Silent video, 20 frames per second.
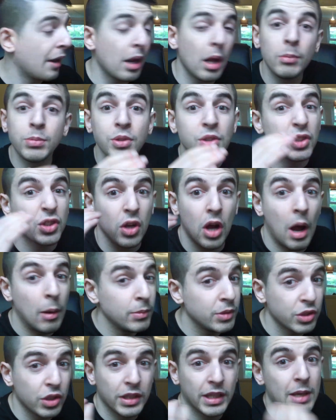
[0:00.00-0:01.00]
And I'm just
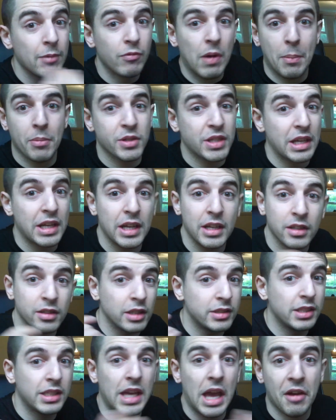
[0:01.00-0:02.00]
going to keep representing the
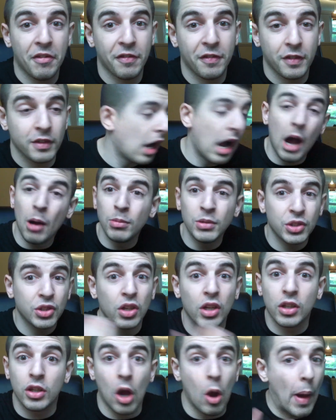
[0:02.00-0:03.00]
TF. I'm just
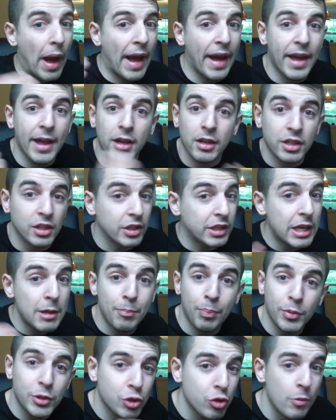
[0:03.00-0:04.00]
going to go at it. Going to
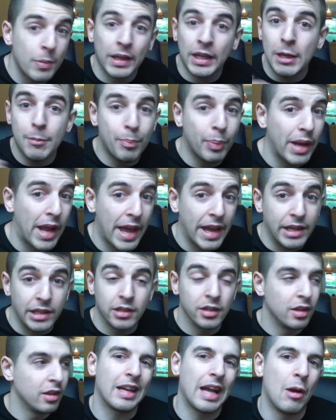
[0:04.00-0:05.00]
keep streaming, keep playing.
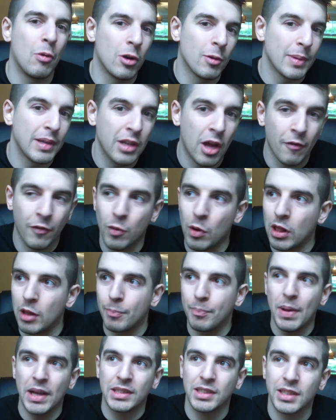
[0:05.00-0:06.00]
Like, I want to be known for one of
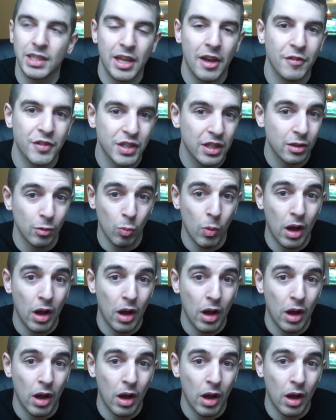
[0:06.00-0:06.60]
the best TFs in the